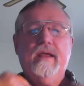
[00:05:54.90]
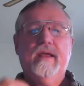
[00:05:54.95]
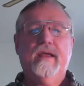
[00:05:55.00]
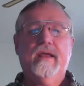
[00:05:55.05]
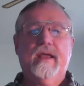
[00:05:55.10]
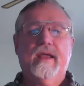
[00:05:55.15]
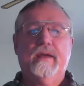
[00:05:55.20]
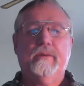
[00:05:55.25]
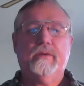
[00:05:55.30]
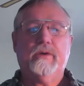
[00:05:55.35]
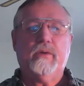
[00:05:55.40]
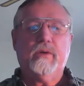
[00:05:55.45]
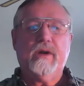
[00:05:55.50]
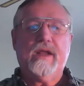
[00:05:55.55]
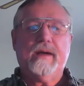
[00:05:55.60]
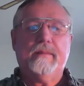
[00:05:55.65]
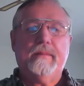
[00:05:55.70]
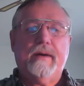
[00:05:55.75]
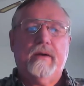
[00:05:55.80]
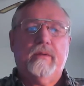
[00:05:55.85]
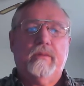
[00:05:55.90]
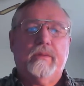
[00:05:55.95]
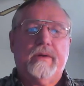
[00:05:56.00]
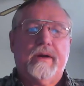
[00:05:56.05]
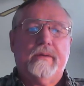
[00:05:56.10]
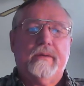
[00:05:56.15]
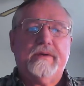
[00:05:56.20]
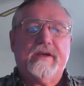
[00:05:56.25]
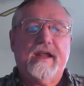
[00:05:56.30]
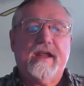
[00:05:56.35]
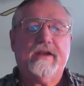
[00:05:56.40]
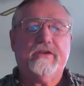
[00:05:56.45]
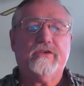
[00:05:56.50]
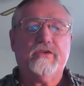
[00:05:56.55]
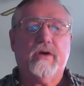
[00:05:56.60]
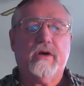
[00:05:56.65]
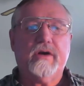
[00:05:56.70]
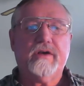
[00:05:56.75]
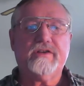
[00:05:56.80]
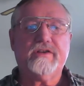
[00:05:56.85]
It would only come out when I would take
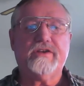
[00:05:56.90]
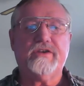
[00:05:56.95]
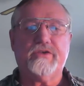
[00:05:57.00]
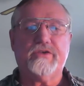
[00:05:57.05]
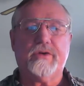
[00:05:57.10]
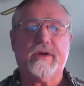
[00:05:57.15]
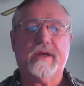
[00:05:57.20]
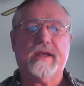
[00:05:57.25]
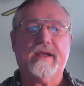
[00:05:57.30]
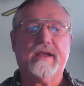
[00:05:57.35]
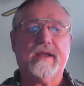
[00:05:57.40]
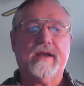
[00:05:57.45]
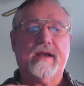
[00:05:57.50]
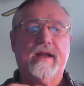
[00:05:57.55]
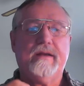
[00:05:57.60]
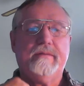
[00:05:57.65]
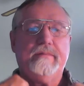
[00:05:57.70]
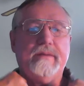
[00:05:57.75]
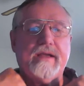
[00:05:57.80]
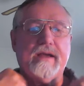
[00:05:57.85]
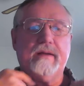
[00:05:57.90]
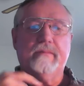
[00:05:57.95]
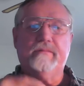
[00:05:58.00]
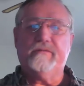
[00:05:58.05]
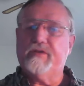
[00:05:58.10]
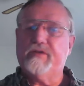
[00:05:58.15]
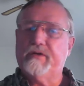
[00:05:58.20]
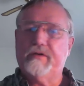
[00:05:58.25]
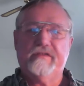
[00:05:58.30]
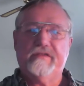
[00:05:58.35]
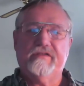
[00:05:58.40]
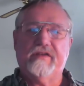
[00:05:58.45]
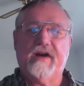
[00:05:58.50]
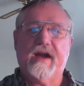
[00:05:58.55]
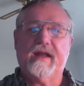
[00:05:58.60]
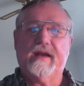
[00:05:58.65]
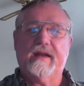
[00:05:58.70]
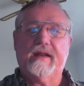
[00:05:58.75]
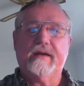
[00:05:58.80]
drugs and drink, and I'd become very violent.